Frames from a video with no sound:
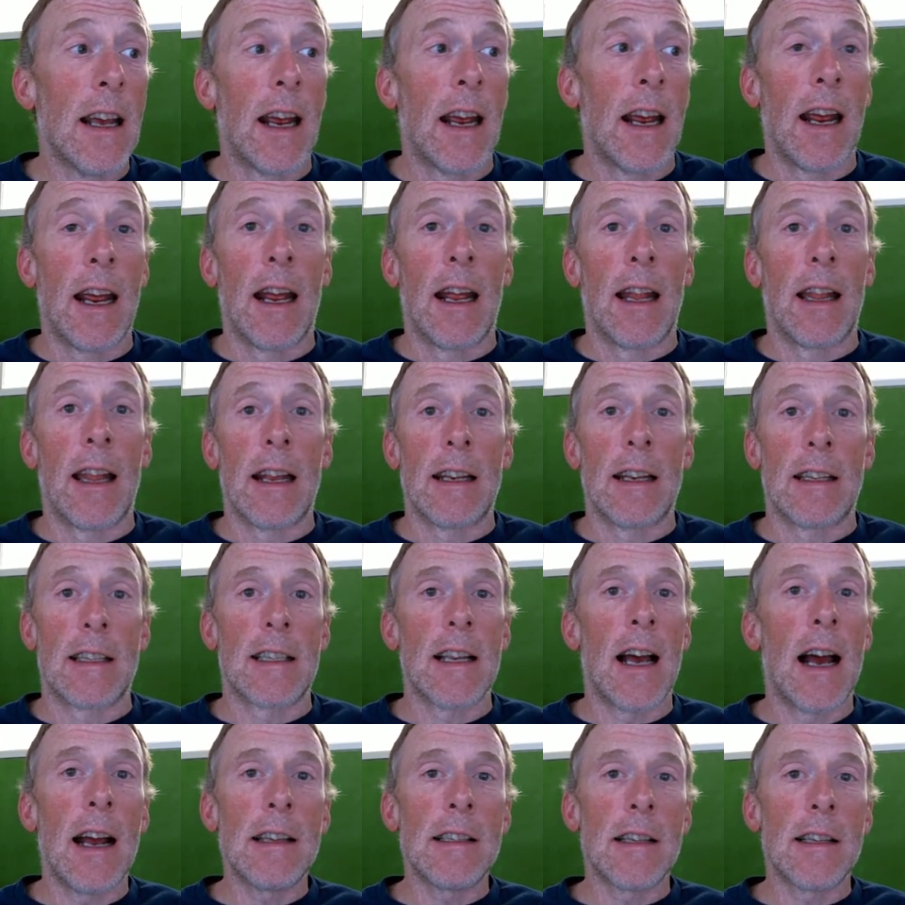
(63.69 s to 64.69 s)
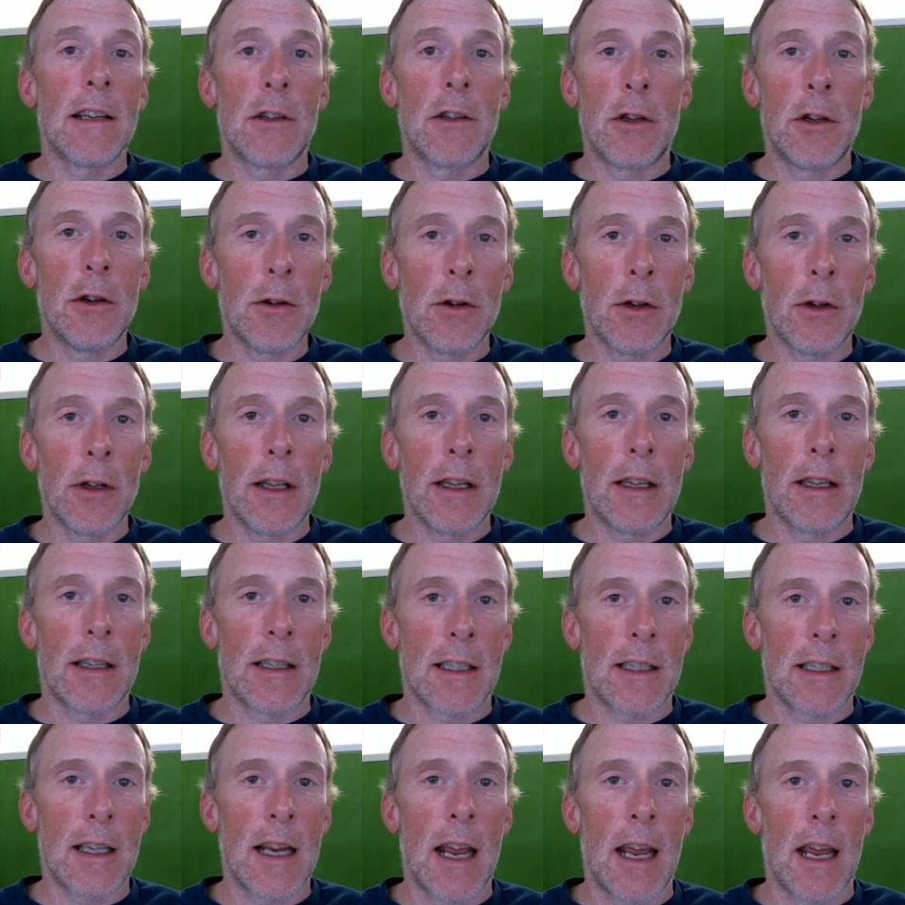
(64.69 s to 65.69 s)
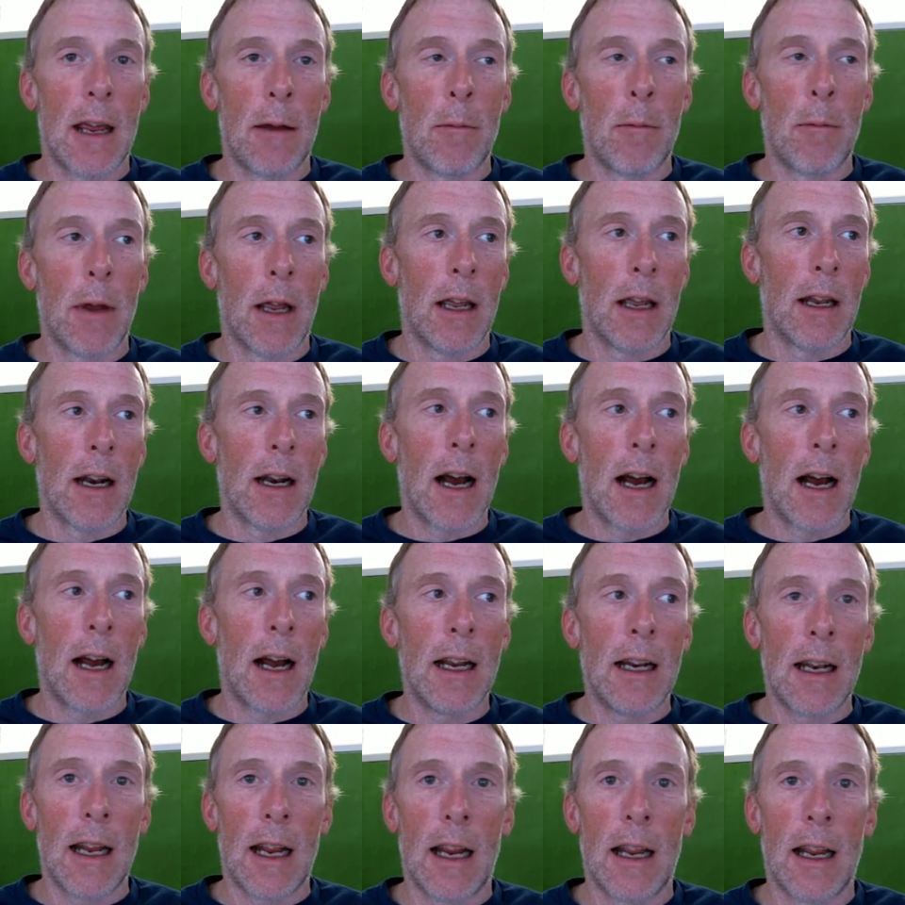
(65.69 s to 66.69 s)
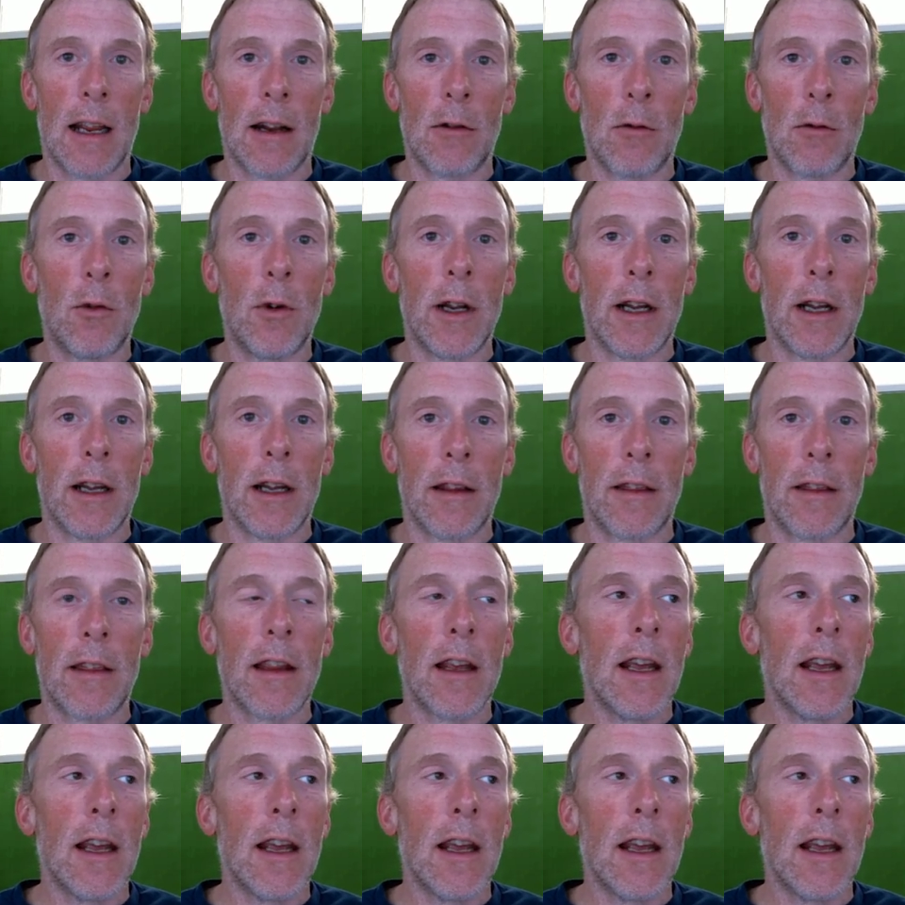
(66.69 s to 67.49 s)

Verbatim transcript: And that size is usually the same in height and width.